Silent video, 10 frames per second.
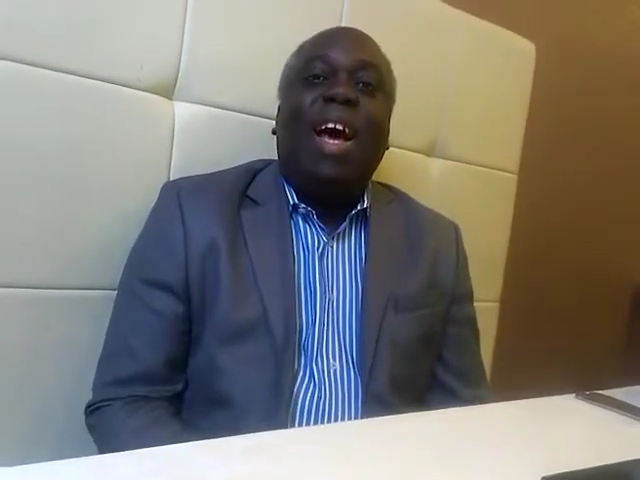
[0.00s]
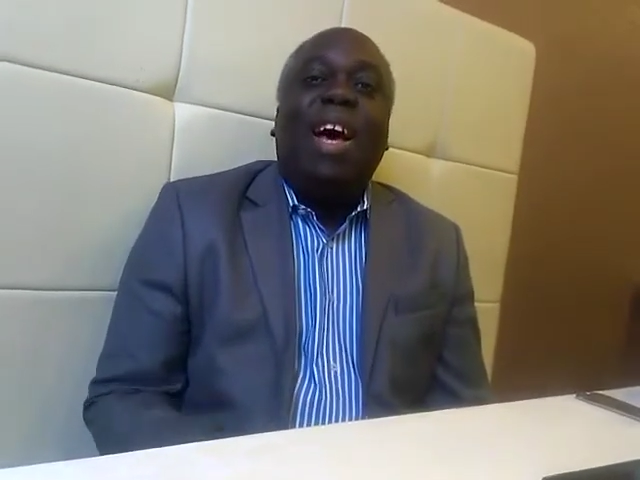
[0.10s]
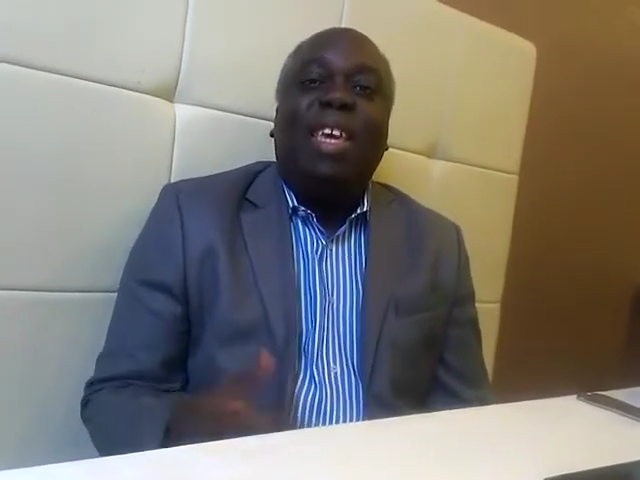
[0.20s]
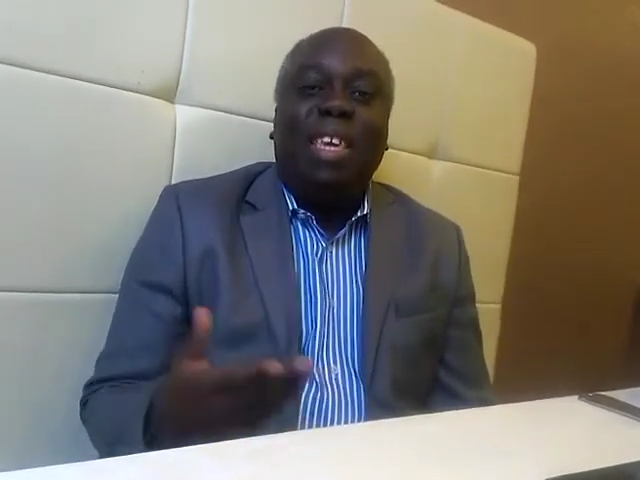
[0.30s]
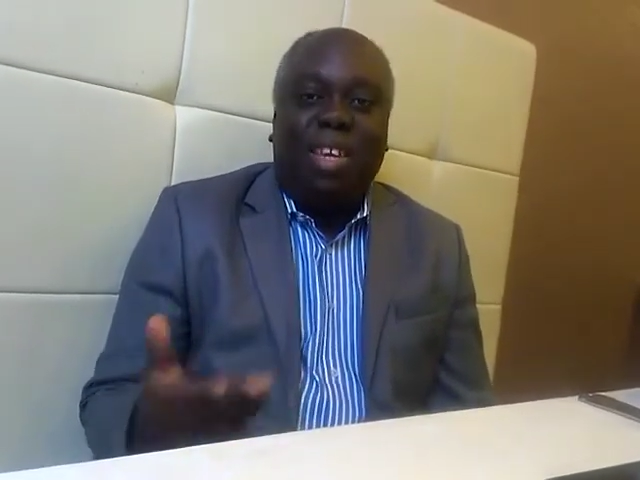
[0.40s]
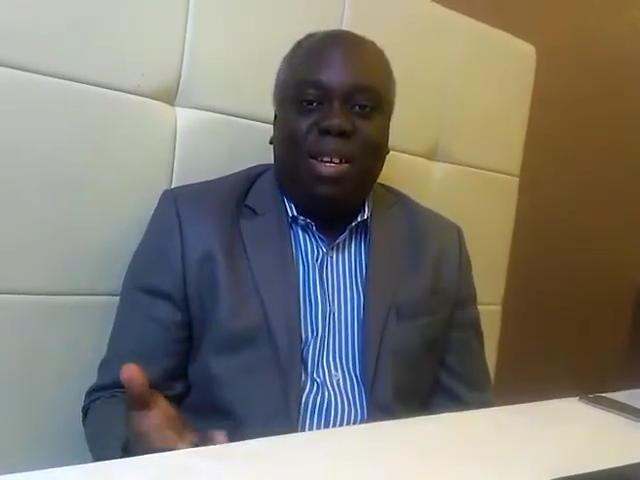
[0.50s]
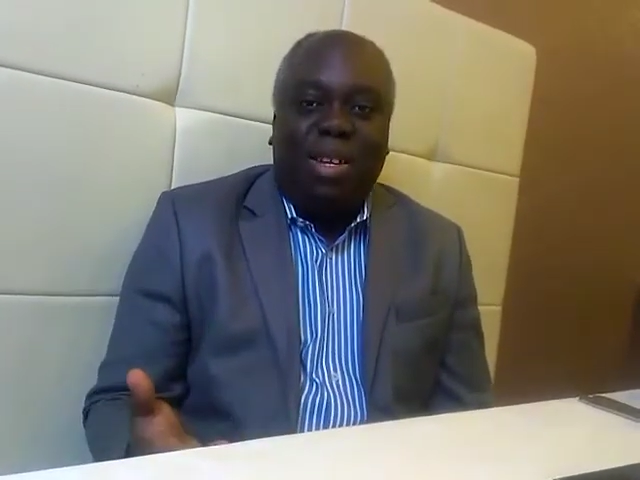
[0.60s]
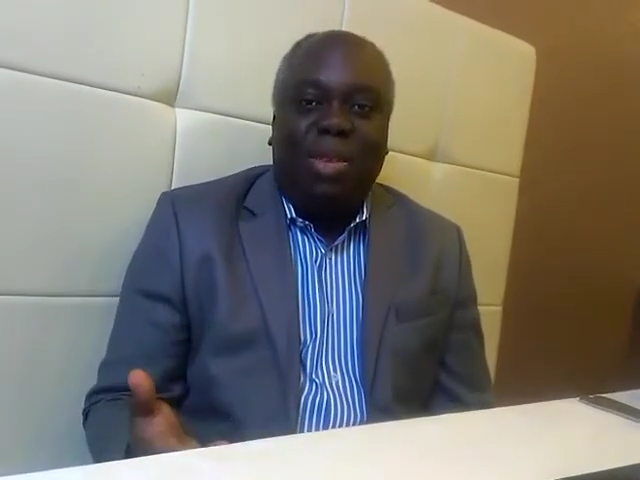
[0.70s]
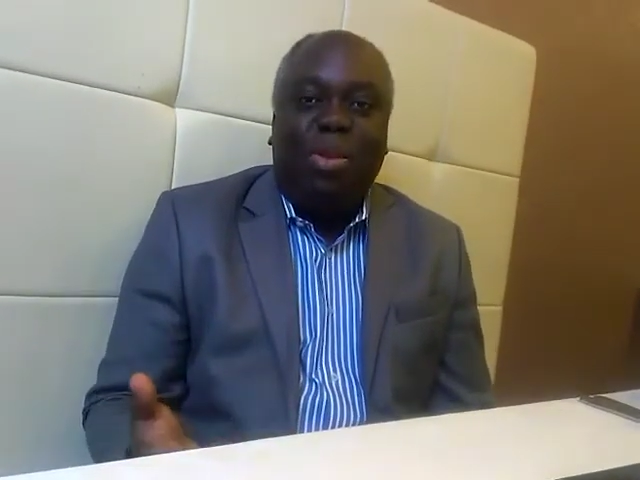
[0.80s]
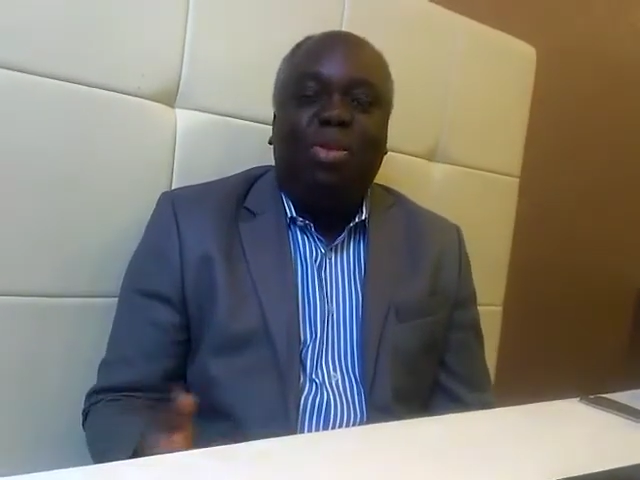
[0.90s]
I hear
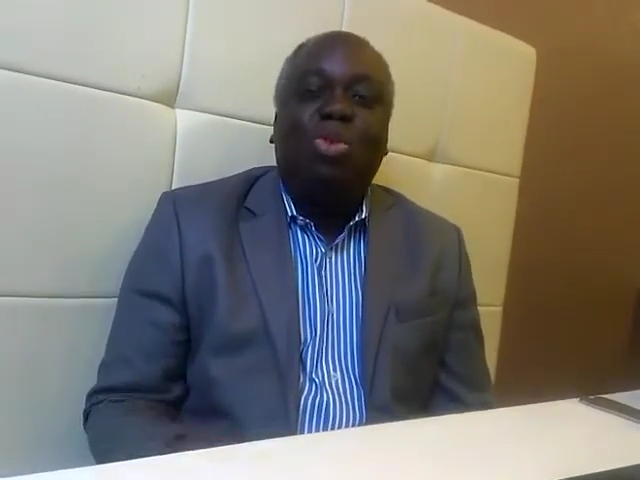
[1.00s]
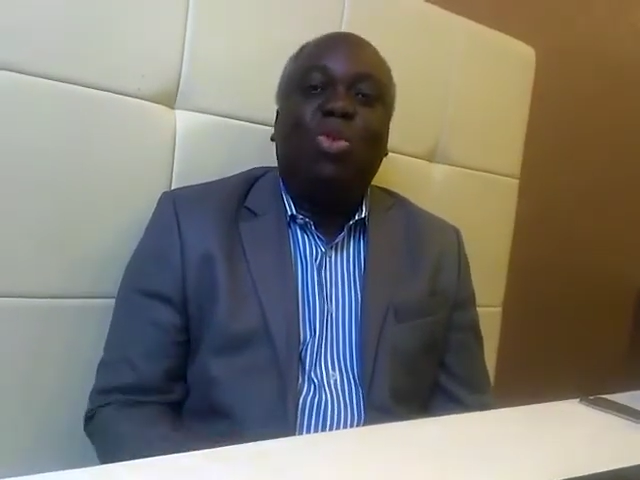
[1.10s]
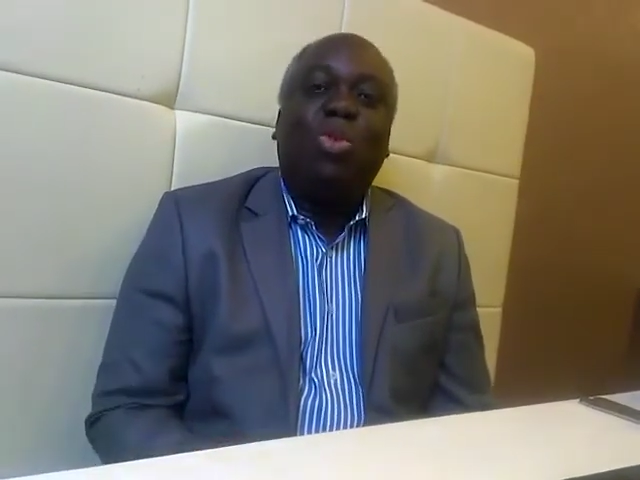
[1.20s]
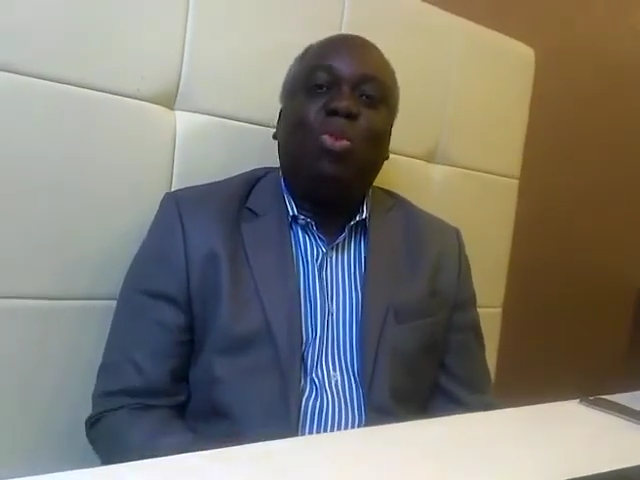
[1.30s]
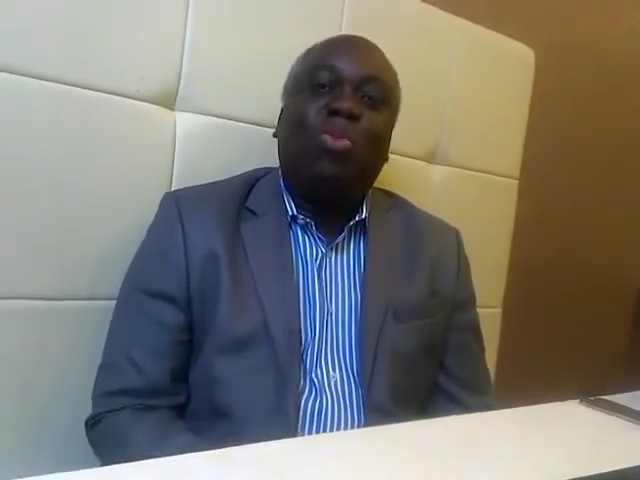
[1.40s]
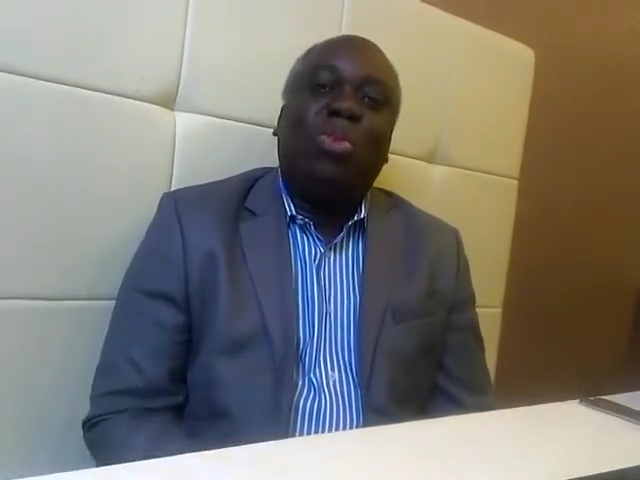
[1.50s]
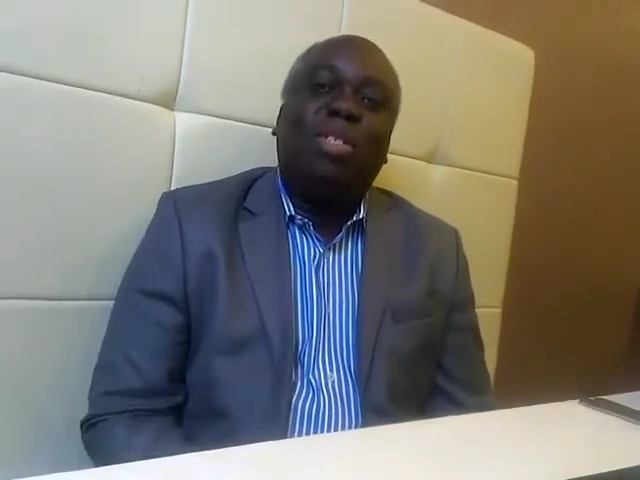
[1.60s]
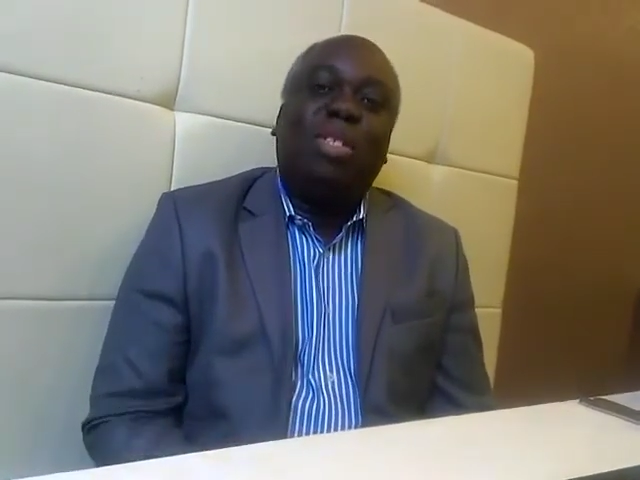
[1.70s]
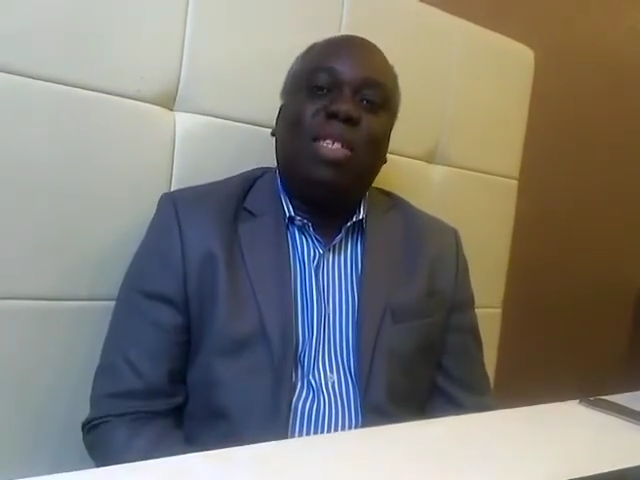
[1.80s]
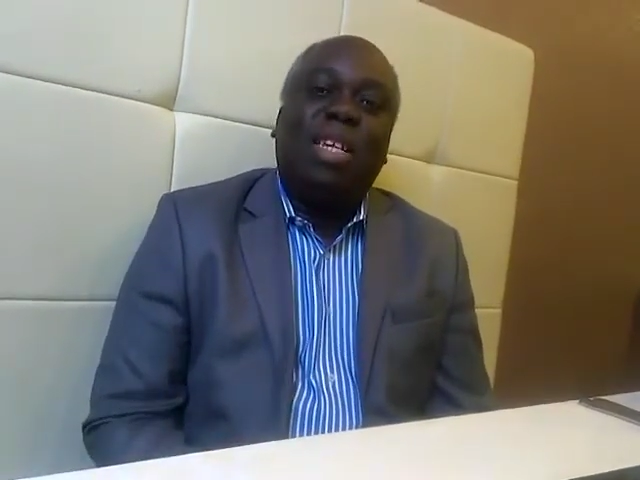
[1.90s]
those who
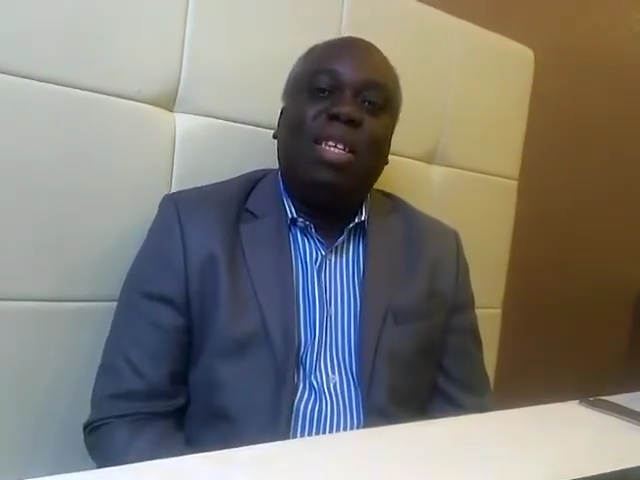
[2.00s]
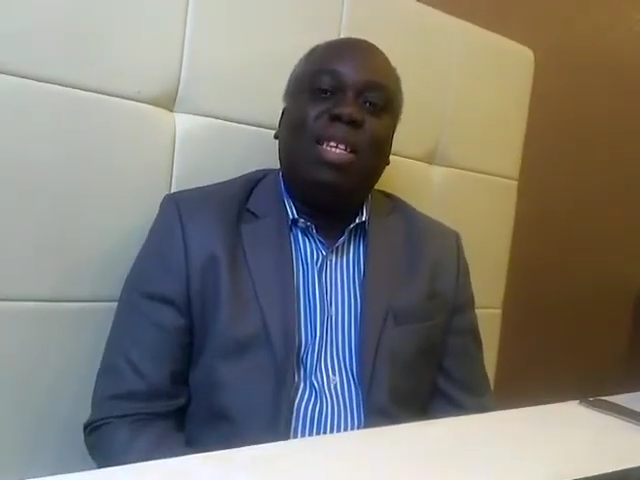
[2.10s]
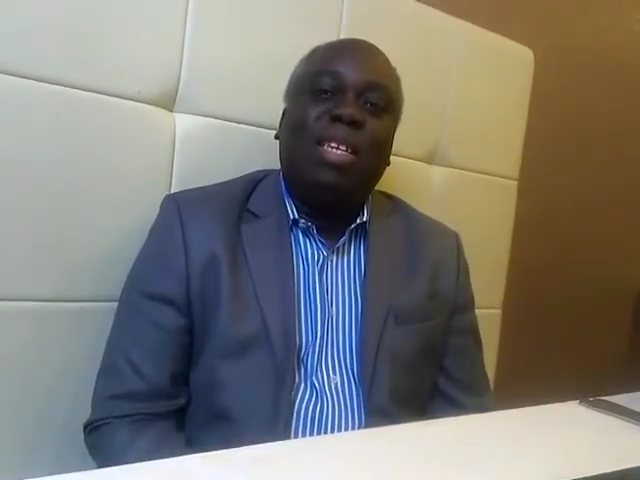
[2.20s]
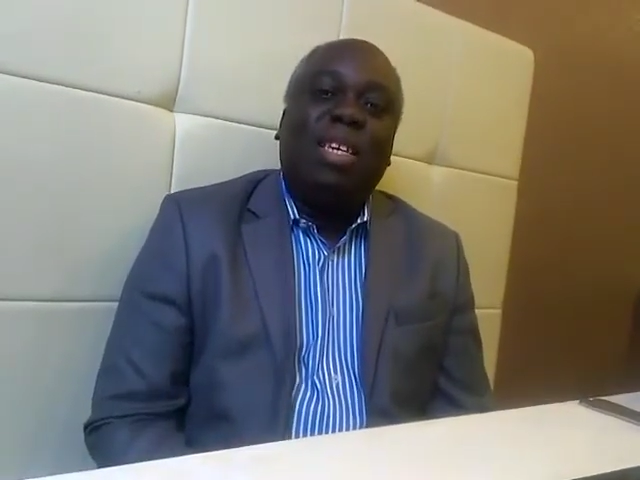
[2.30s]
support the CENI,